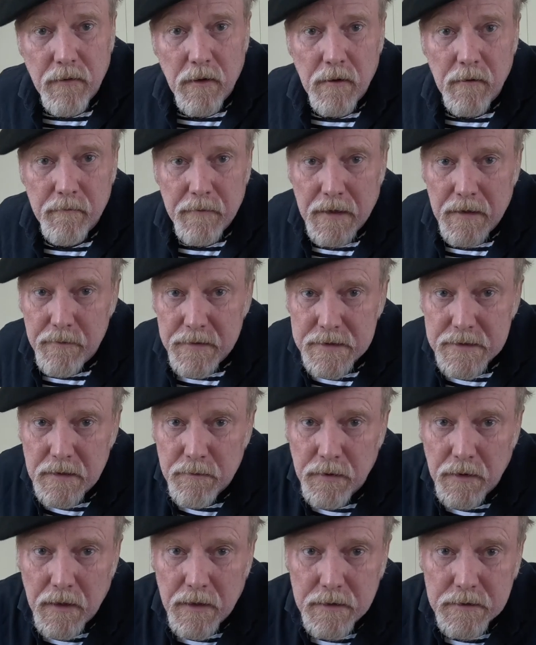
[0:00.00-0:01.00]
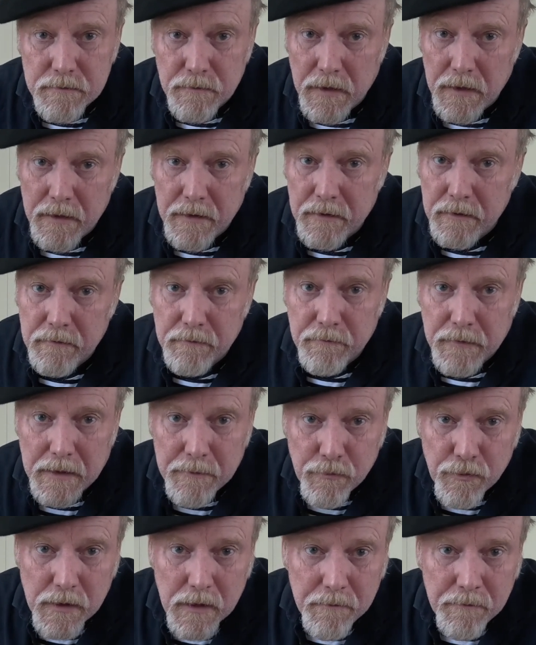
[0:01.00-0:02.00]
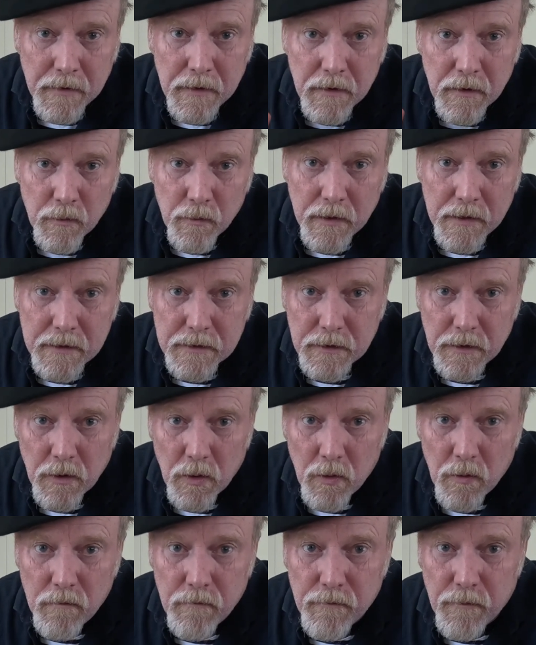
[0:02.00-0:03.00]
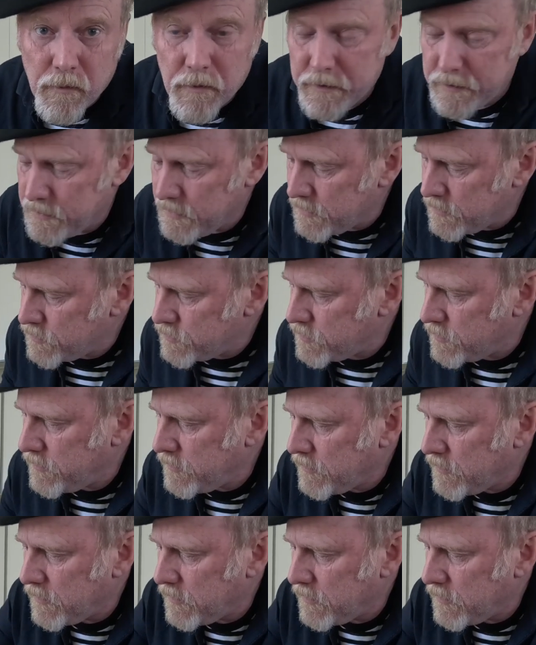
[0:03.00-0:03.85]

all of my mise en place, my prep ready to go for the dish.